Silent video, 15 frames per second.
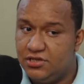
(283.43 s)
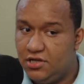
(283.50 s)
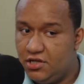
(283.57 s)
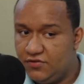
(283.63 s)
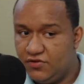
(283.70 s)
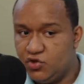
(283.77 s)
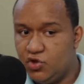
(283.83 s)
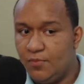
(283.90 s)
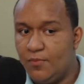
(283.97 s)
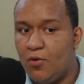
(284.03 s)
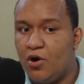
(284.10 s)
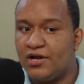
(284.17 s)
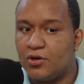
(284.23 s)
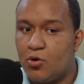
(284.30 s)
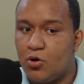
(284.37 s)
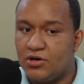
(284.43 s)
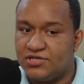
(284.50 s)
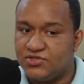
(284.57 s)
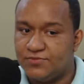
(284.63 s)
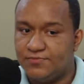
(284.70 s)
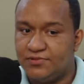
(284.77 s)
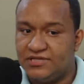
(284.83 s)
The newborn, according
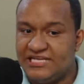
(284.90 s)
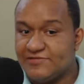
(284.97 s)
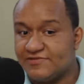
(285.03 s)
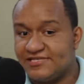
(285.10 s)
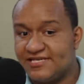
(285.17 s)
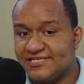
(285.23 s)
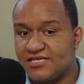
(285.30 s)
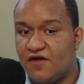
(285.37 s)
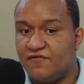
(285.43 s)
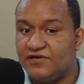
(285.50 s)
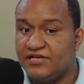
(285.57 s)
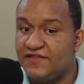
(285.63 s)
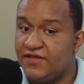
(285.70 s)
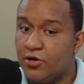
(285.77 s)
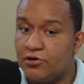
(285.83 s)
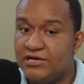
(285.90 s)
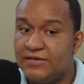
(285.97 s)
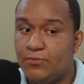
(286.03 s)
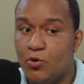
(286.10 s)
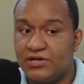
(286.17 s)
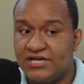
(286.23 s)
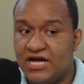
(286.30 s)
to police, was discovered in the early
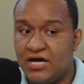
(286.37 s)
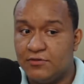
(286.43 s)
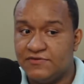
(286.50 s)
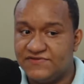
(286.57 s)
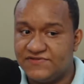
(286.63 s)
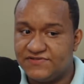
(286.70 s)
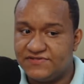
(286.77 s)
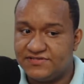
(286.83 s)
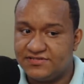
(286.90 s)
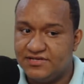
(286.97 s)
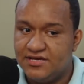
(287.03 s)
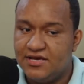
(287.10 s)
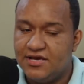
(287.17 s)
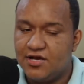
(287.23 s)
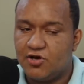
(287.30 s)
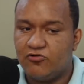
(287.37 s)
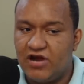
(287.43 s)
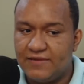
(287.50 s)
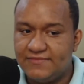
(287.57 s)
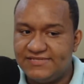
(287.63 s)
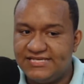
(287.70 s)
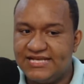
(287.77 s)
morning hours.
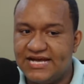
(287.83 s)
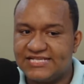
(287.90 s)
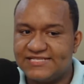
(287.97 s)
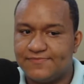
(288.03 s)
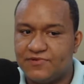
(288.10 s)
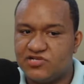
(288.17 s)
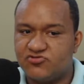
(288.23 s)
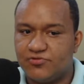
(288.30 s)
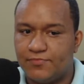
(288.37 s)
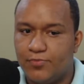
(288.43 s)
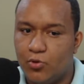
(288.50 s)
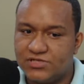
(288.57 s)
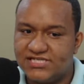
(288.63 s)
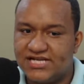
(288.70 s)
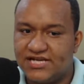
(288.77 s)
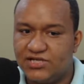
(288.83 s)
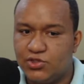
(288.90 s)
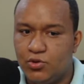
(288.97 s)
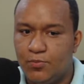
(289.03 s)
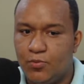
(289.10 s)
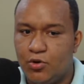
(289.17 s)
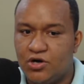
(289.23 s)
Crime scene experts reported that the
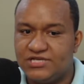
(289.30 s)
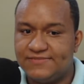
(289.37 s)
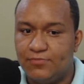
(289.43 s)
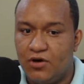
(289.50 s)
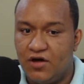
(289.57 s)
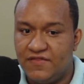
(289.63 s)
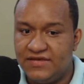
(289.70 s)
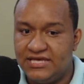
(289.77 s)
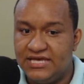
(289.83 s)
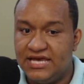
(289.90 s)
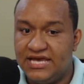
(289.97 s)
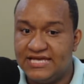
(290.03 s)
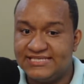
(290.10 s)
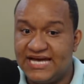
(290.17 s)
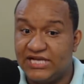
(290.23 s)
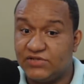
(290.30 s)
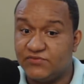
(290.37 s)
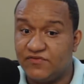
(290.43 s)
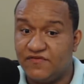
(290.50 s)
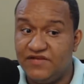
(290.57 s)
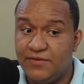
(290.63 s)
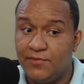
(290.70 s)
newborn's body is that of a
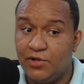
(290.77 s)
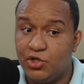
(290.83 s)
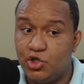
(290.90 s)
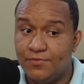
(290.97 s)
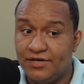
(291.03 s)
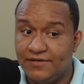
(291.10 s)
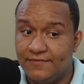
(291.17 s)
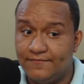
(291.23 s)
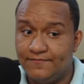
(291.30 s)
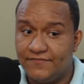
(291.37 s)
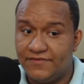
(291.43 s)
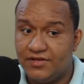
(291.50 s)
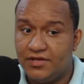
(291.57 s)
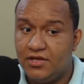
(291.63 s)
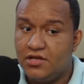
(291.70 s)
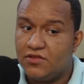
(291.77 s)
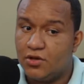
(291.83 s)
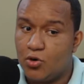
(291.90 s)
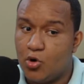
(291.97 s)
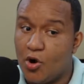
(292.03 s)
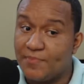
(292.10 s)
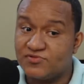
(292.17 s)
female human. The
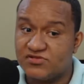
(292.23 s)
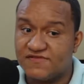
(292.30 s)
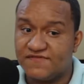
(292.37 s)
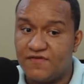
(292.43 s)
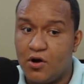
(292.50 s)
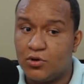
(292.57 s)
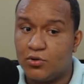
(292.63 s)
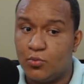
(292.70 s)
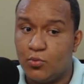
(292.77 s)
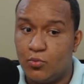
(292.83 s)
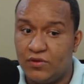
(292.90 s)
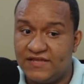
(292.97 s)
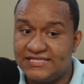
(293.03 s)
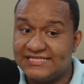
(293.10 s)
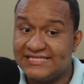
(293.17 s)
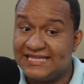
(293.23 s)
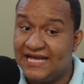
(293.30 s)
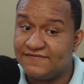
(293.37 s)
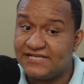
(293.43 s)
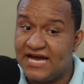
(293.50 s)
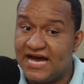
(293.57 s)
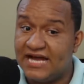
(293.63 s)
corpse was found with its
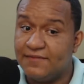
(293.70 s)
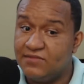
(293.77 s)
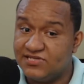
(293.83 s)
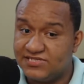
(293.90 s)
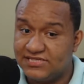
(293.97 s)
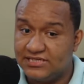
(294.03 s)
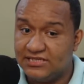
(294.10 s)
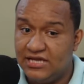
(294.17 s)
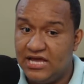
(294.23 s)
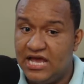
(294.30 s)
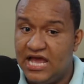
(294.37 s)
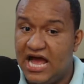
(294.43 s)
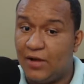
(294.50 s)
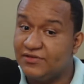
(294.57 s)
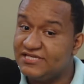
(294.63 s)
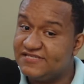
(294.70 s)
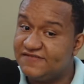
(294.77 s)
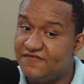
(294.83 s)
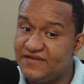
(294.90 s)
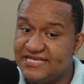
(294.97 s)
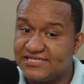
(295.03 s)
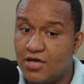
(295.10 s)
left hand missing and with his
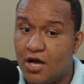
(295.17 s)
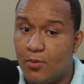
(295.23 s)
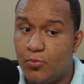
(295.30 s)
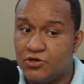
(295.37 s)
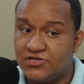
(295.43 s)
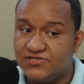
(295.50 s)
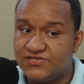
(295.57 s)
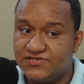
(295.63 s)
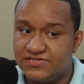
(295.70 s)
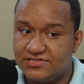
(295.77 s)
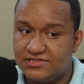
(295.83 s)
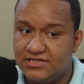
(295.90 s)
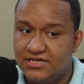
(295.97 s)
face upwards.